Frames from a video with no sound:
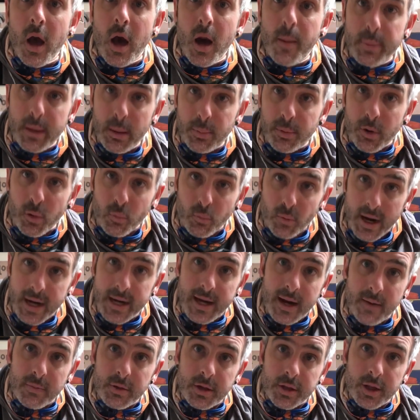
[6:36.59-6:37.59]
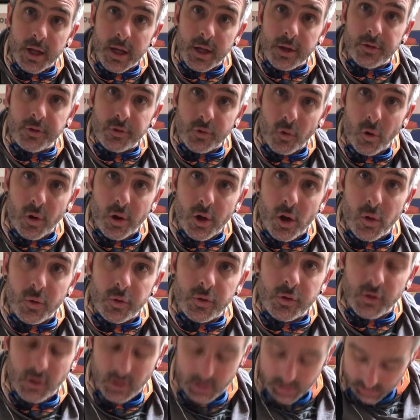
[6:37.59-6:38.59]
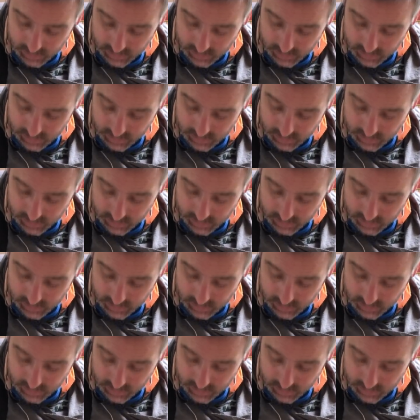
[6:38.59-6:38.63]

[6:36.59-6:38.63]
Be able to write everything in store notes